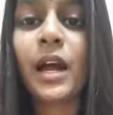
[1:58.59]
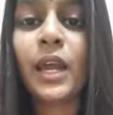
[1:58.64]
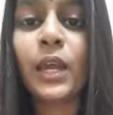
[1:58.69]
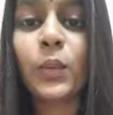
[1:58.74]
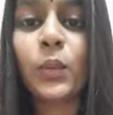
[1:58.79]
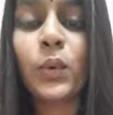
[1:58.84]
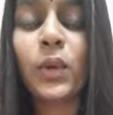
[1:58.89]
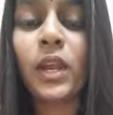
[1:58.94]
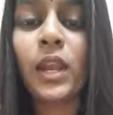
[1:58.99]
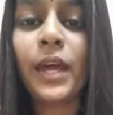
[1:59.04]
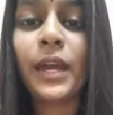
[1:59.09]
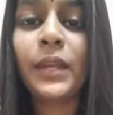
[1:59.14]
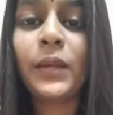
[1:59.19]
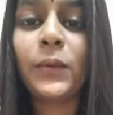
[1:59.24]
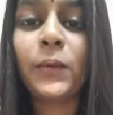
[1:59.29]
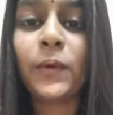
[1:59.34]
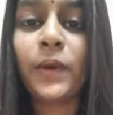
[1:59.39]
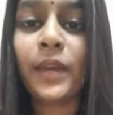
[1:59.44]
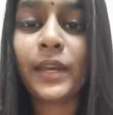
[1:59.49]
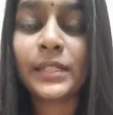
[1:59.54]
I would like
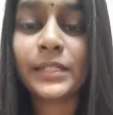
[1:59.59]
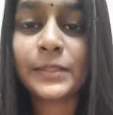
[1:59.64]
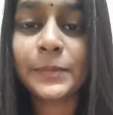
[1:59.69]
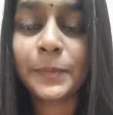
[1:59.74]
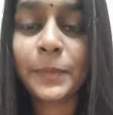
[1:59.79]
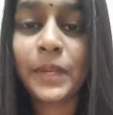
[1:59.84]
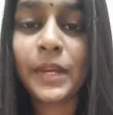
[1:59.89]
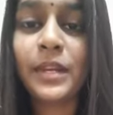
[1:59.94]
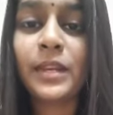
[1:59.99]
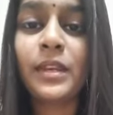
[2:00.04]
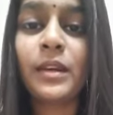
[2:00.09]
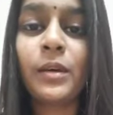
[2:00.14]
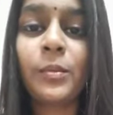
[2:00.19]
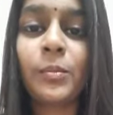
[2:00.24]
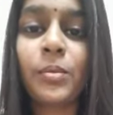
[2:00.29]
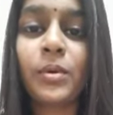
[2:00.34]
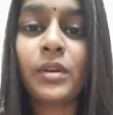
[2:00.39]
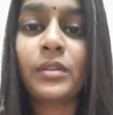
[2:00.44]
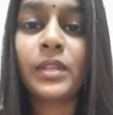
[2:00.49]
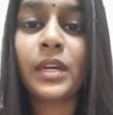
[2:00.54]
to explain
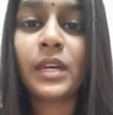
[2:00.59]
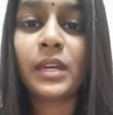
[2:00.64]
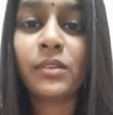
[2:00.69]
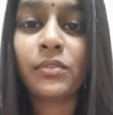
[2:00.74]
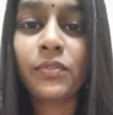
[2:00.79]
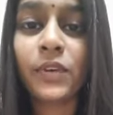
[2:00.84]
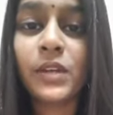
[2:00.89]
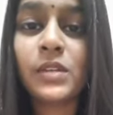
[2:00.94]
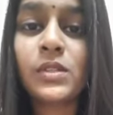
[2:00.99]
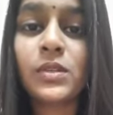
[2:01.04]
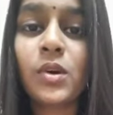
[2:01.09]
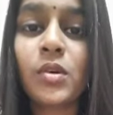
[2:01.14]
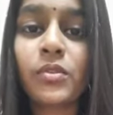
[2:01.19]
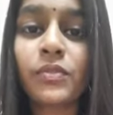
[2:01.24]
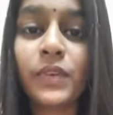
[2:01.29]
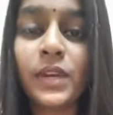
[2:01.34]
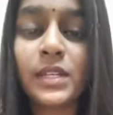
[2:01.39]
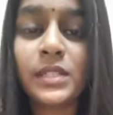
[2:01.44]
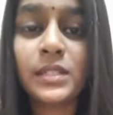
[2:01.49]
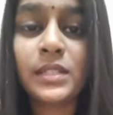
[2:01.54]
about the effects
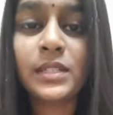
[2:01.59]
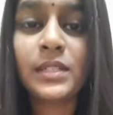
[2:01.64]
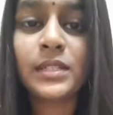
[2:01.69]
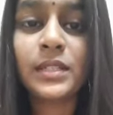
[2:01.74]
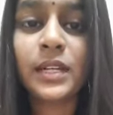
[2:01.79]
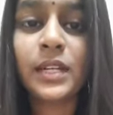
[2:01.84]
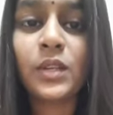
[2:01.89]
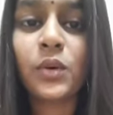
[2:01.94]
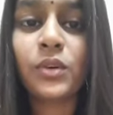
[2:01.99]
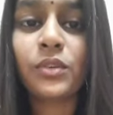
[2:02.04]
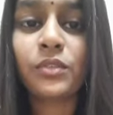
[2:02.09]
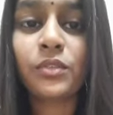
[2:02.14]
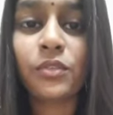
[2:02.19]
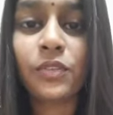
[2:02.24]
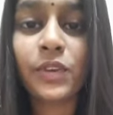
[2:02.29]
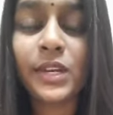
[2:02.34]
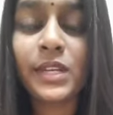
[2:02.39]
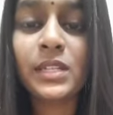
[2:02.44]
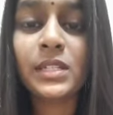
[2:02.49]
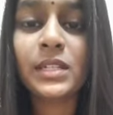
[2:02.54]
of acid rain on
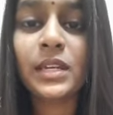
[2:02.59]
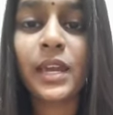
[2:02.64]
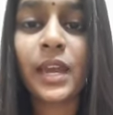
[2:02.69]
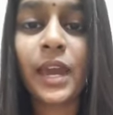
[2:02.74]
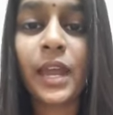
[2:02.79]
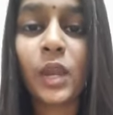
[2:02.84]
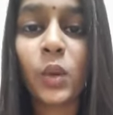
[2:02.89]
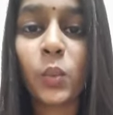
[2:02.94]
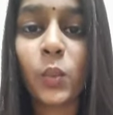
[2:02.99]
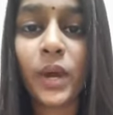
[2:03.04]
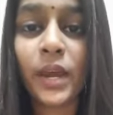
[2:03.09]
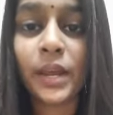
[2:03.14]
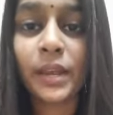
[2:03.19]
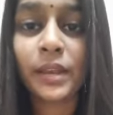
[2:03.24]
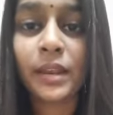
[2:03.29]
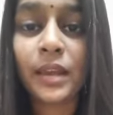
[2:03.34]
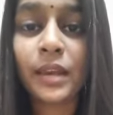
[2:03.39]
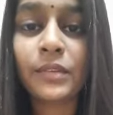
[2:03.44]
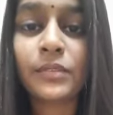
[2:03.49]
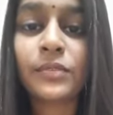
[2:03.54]
fish and
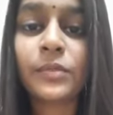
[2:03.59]
wildlife.